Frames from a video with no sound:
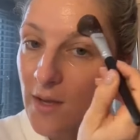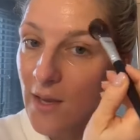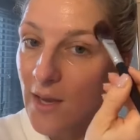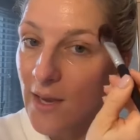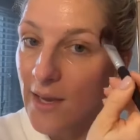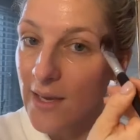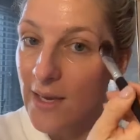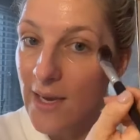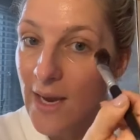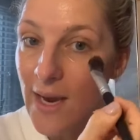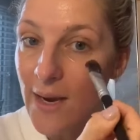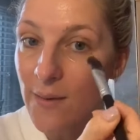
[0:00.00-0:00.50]
a
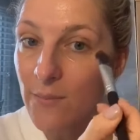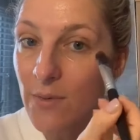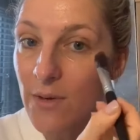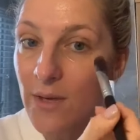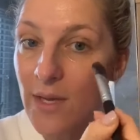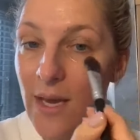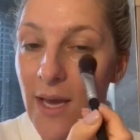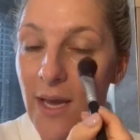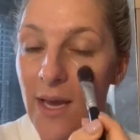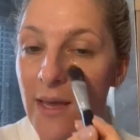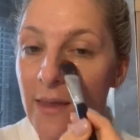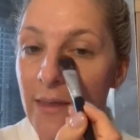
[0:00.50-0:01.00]
camera
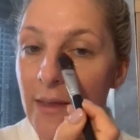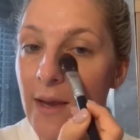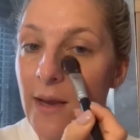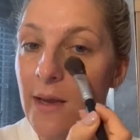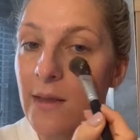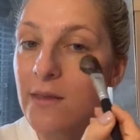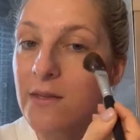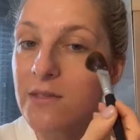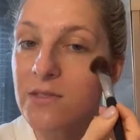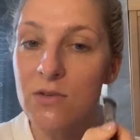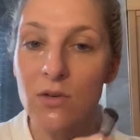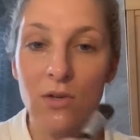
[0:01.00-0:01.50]
guy there
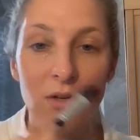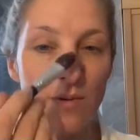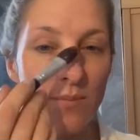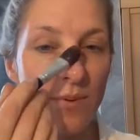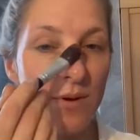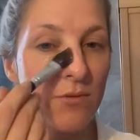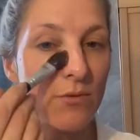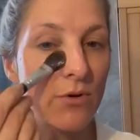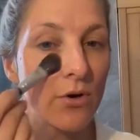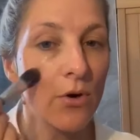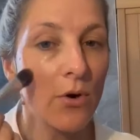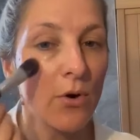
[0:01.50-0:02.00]
that's going to be
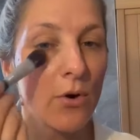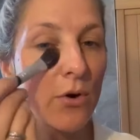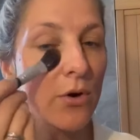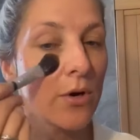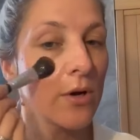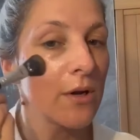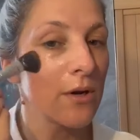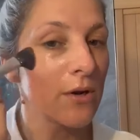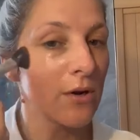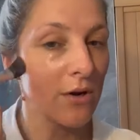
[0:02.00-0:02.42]
recording